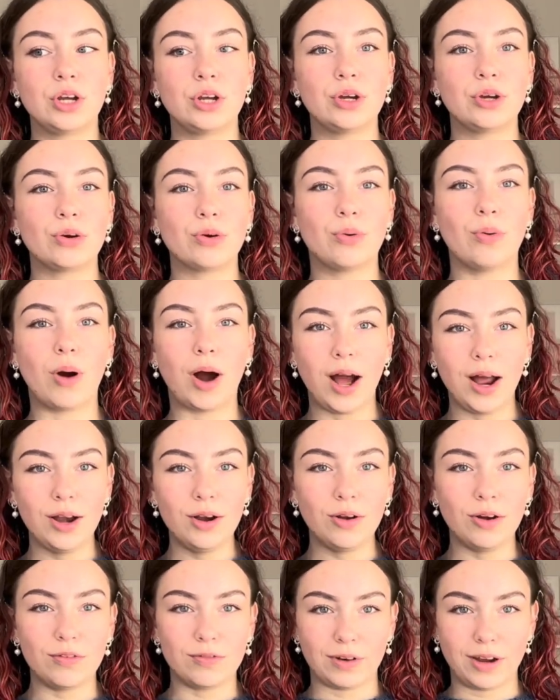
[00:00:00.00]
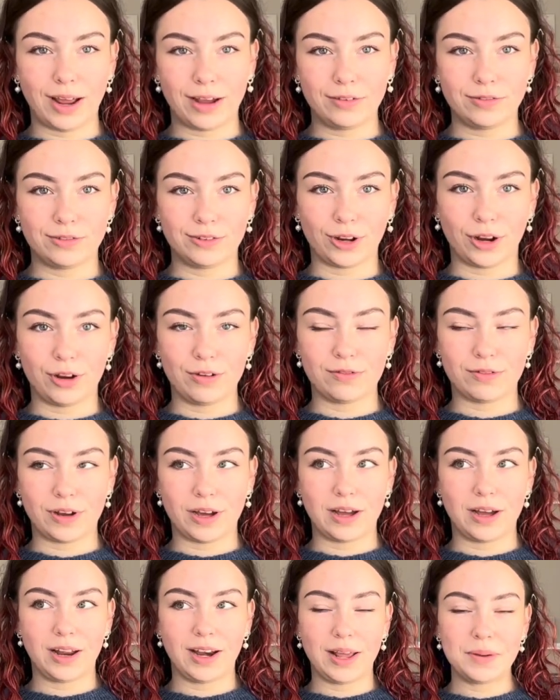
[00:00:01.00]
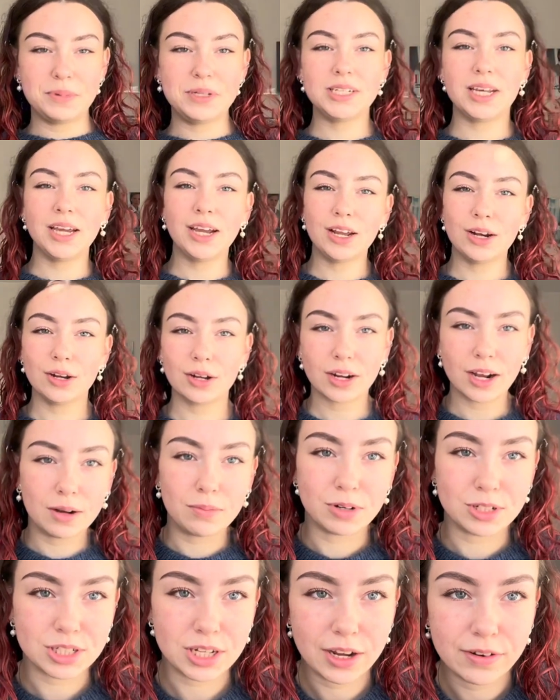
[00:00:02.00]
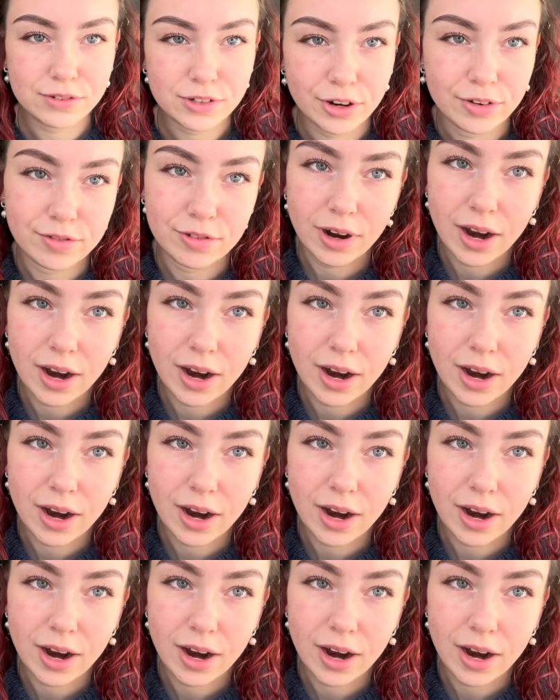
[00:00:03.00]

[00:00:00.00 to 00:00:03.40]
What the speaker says: quite a lot of leftover. Let me take a look how much leftover I